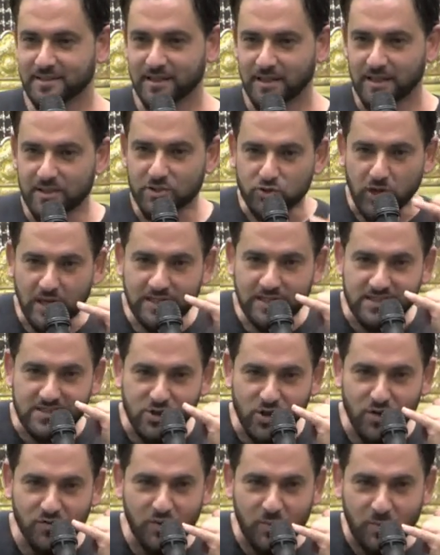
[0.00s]
He's trying to
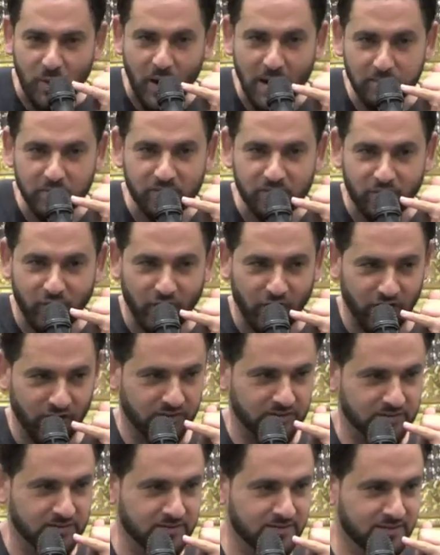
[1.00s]
solve the problem for her.
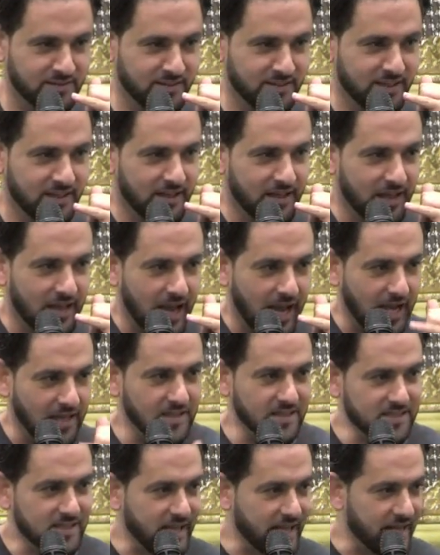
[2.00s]
And
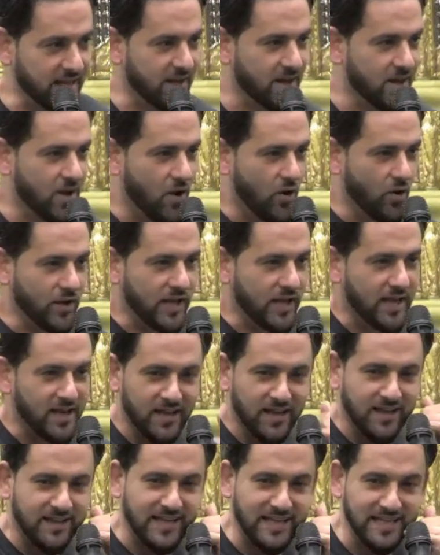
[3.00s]
he's like, okay.
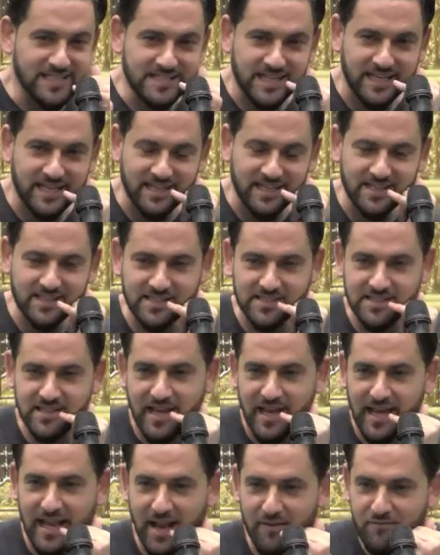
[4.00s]
Then he's like this.
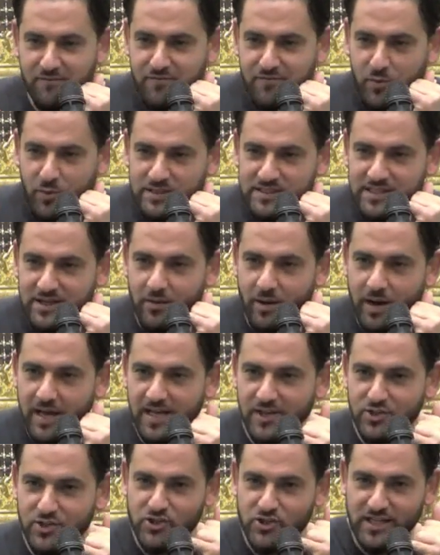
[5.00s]
And every once in a while,
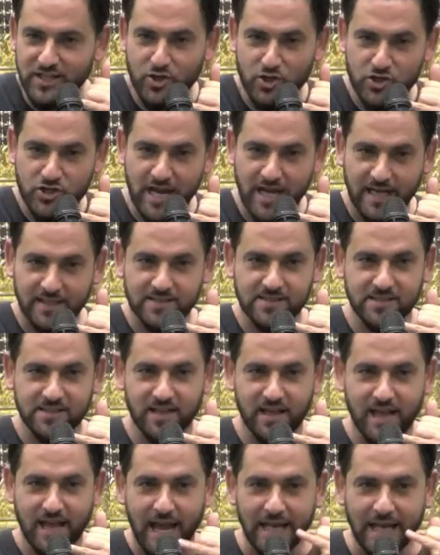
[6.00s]
he just interjects.
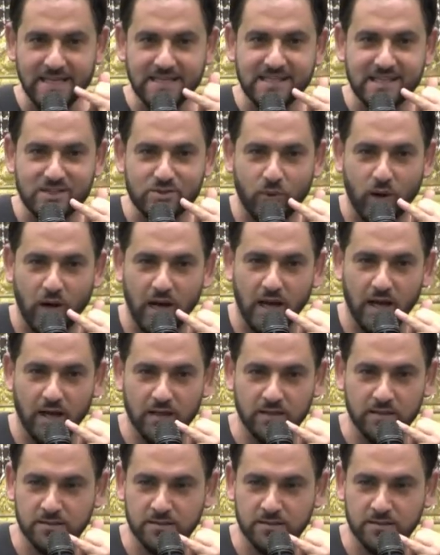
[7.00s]
And he says what?